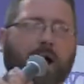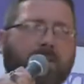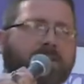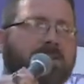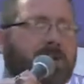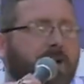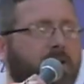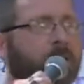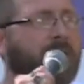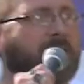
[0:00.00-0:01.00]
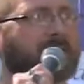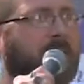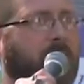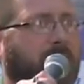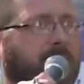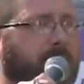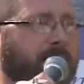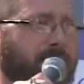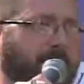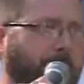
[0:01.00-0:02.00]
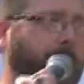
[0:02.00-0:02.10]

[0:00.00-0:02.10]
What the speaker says: Why would you go to the bathtub already clean?